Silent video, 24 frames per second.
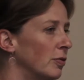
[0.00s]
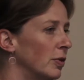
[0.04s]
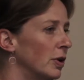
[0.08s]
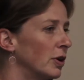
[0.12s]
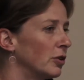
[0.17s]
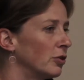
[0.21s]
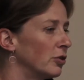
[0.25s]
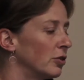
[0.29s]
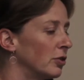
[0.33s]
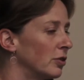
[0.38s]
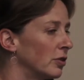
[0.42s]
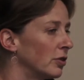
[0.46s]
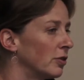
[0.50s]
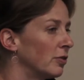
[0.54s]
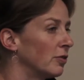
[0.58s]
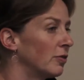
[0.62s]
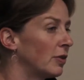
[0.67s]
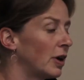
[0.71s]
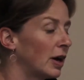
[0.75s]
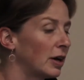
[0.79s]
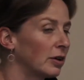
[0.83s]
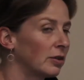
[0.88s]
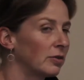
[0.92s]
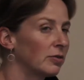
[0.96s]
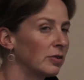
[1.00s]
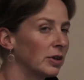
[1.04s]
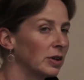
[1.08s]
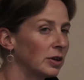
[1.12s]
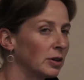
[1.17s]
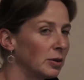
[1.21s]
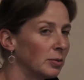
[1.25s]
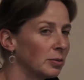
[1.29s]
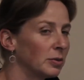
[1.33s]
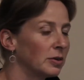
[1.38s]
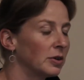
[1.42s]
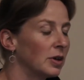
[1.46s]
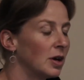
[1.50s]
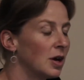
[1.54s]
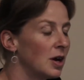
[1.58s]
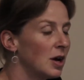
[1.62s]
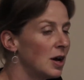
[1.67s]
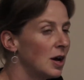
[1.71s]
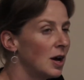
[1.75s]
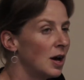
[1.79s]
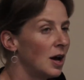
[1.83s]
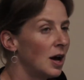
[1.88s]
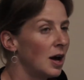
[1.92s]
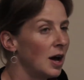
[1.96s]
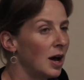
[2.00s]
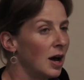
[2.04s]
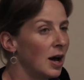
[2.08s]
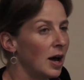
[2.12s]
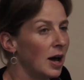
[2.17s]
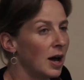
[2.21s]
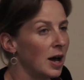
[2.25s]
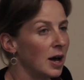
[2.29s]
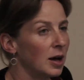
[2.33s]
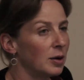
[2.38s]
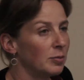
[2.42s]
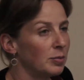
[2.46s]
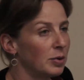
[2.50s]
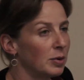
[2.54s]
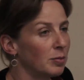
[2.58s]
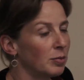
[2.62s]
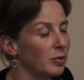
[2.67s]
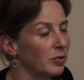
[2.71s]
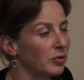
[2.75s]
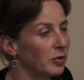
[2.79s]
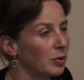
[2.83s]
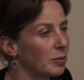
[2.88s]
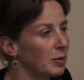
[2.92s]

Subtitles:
issues that affect victims and people who've